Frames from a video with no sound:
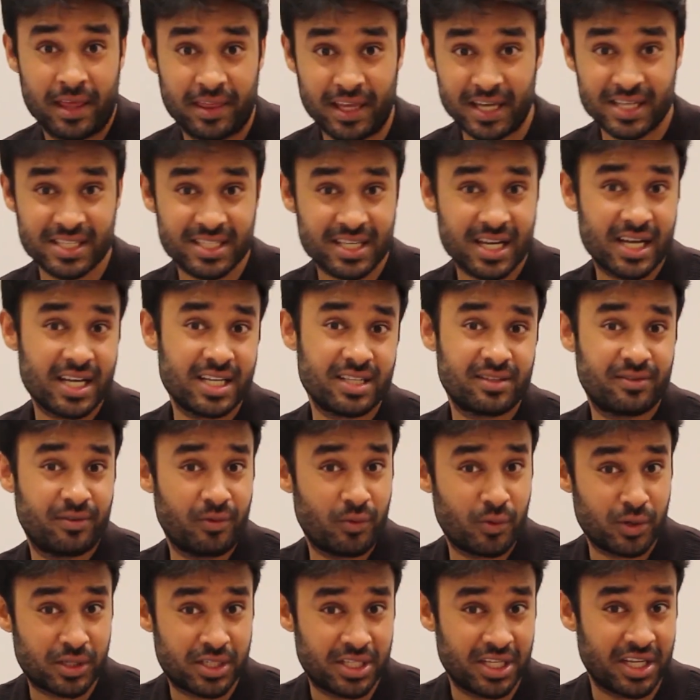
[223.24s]
Thanks guys for
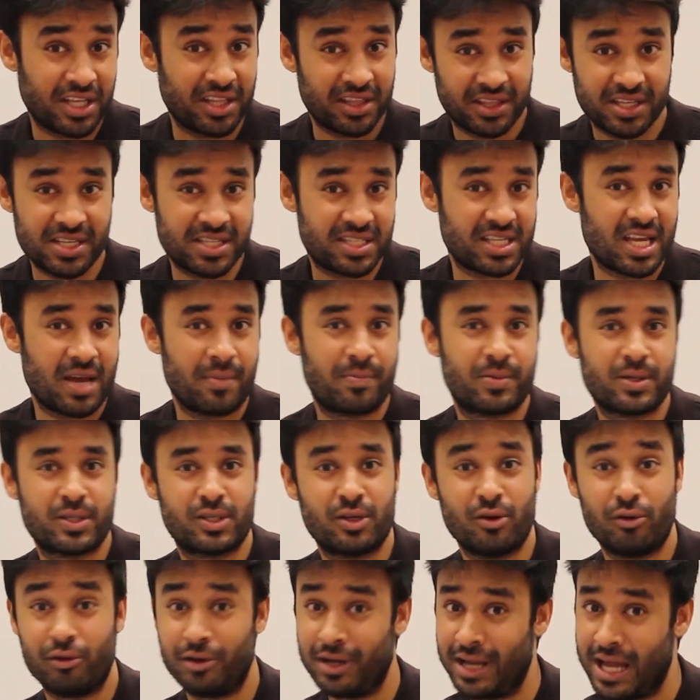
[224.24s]
watching this
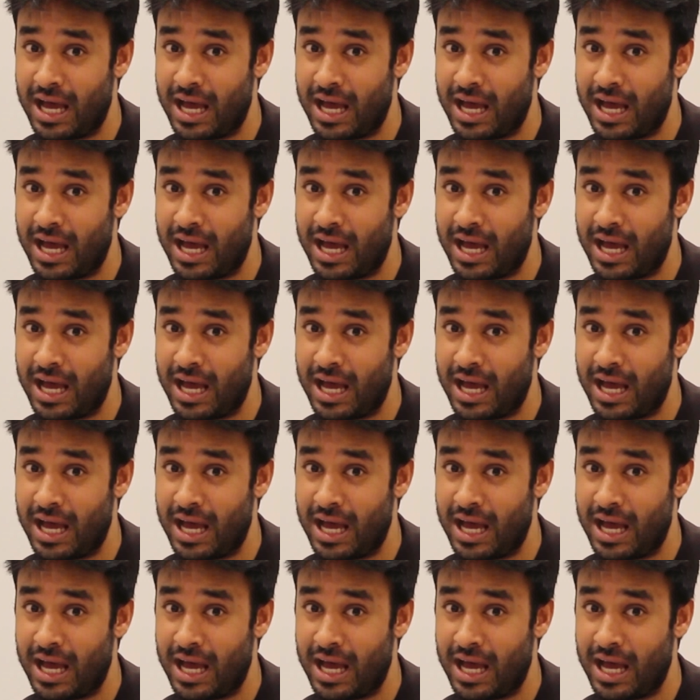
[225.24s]
episode.